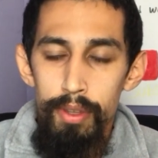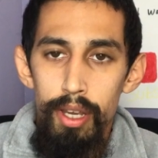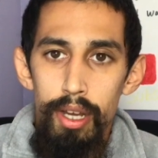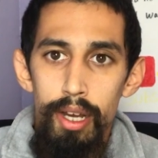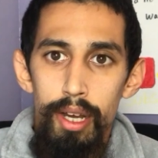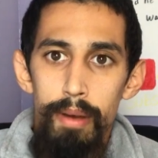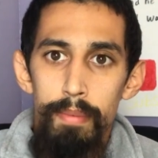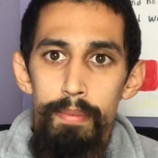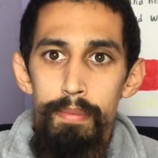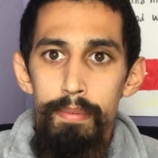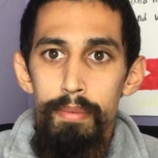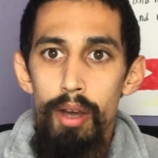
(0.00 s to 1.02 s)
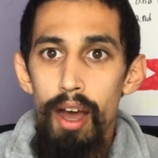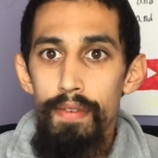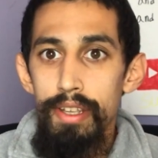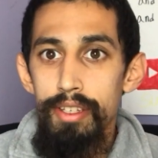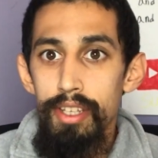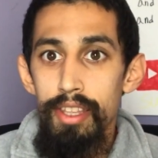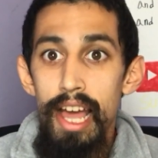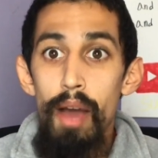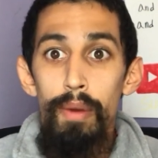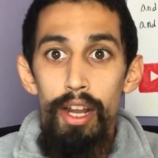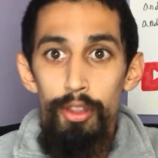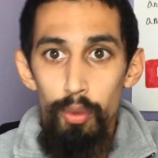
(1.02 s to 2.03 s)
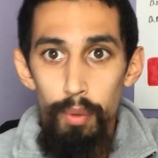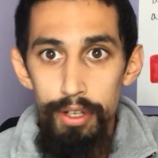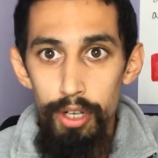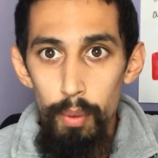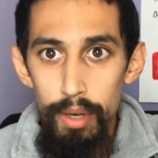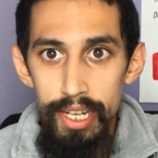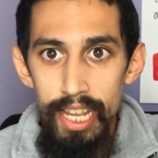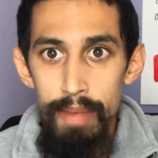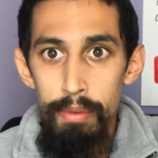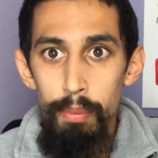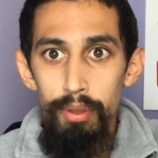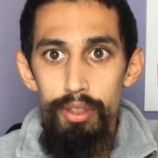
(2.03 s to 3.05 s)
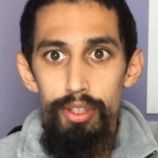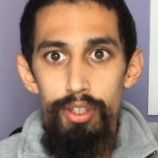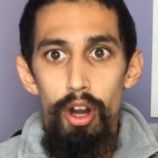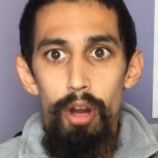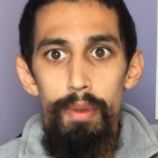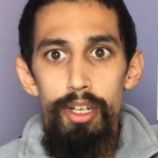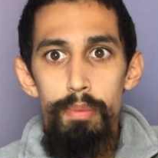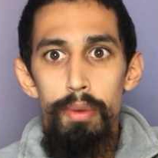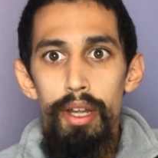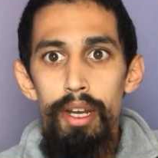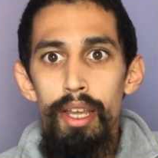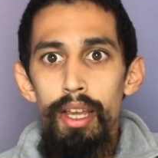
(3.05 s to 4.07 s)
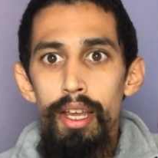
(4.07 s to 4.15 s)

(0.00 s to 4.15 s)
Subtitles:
Obviously that went out the window when he came up with this garbage, but